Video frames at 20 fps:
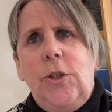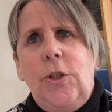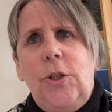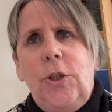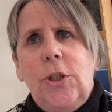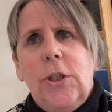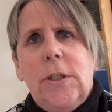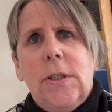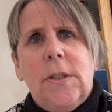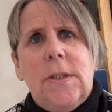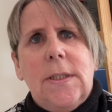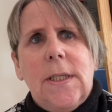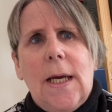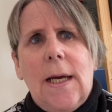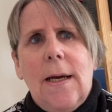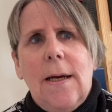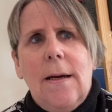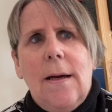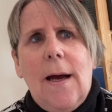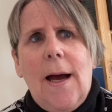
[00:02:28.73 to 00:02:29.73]
Just
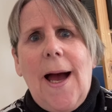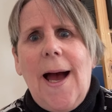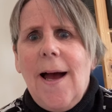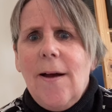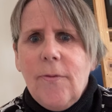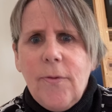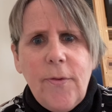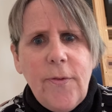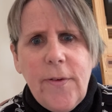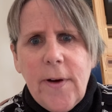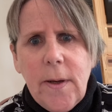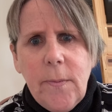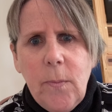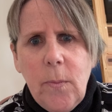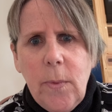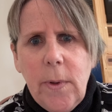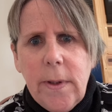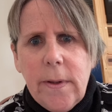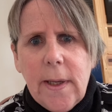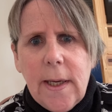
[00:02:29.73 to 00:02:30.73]
have fun
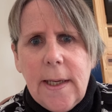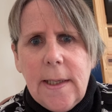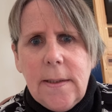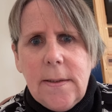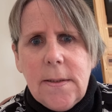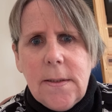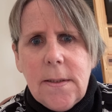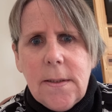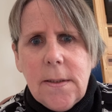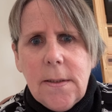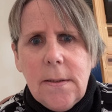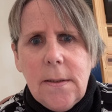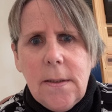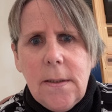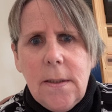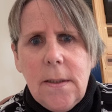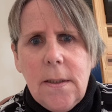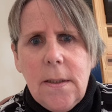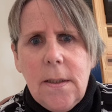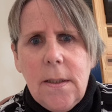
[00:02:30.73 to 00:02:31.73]
with it.
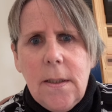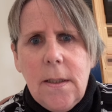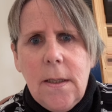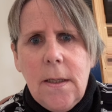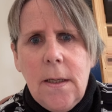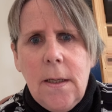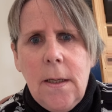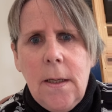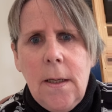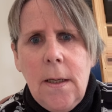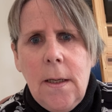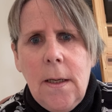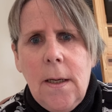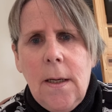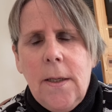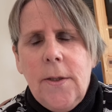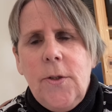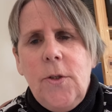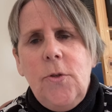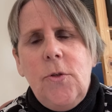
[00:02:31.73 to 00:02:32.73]

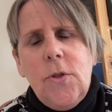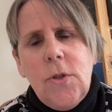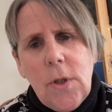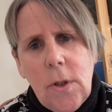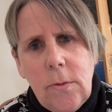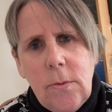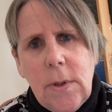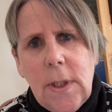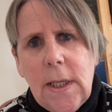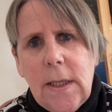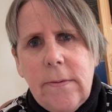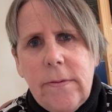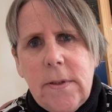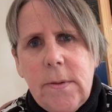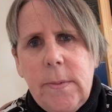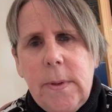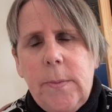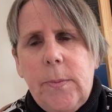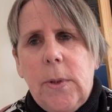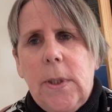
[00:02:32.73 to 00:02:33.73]
You don't have to
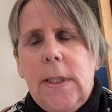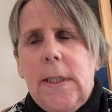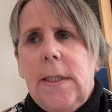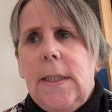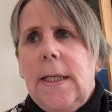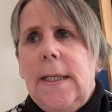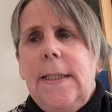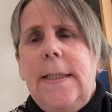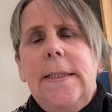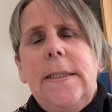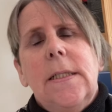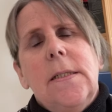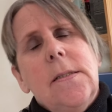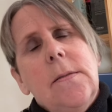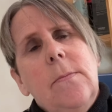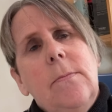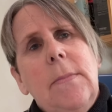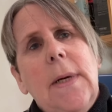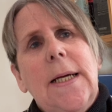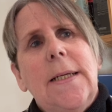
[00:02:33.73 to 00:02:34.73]
be brilliant, and it
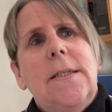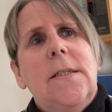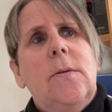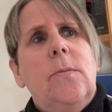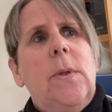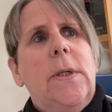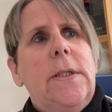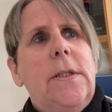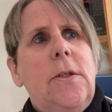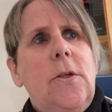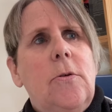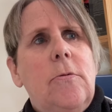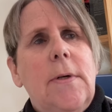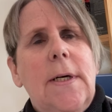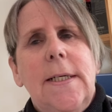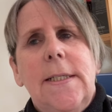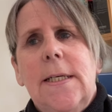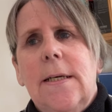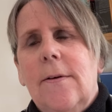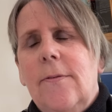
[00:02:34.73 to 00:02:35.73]
doesn't matter whether you're
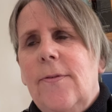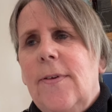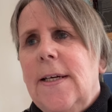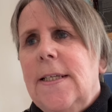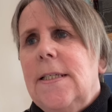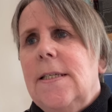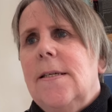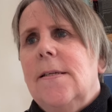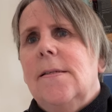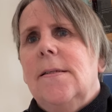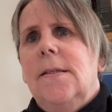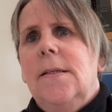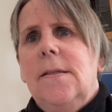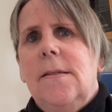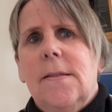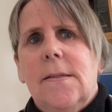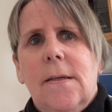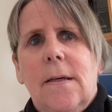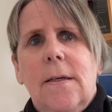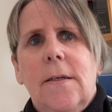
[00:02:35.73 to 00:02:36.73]
writing fantasy,
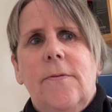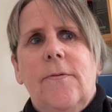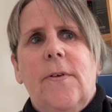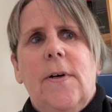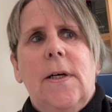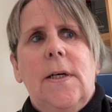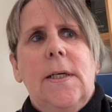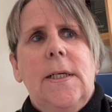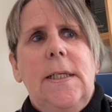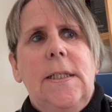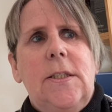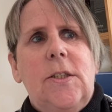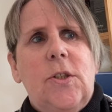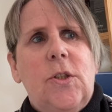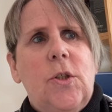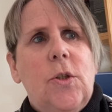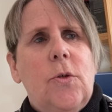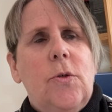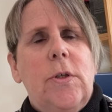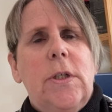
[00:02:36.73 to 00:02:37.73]
sci-fi,
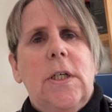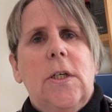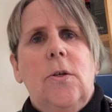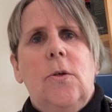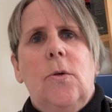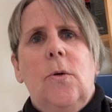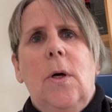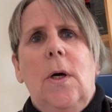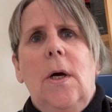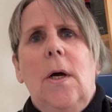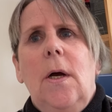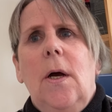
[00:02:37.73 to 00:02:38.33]
historical,